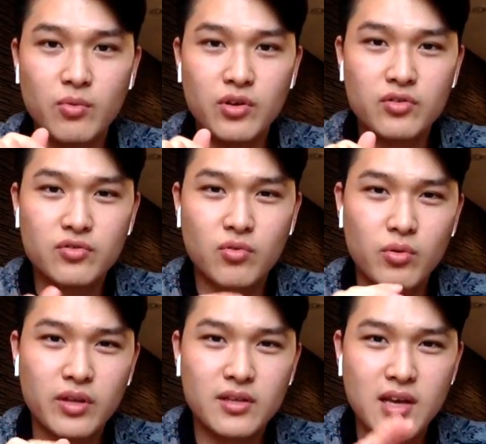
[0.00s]
when you're
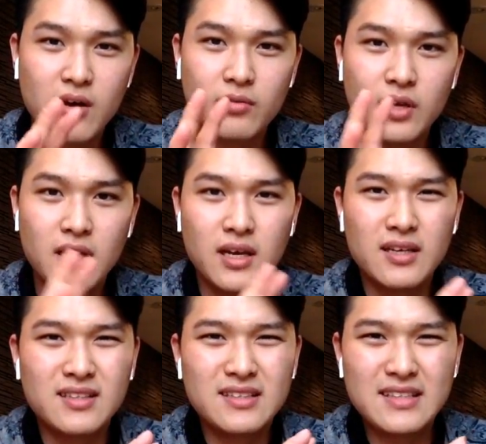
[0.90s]
scrolling down,
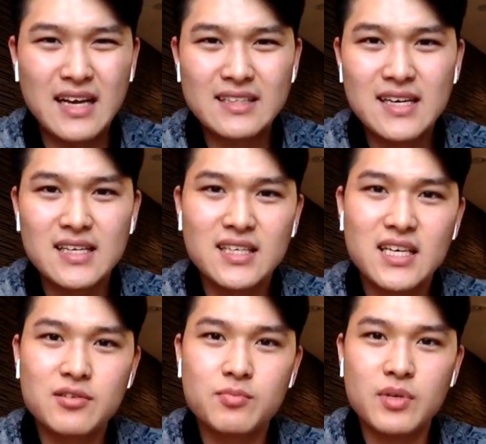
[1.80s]
that kind of
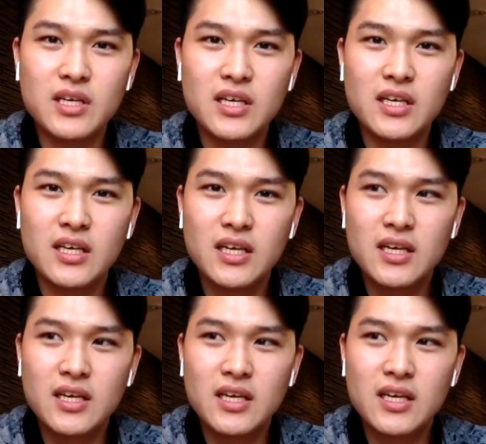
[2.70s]
gives me,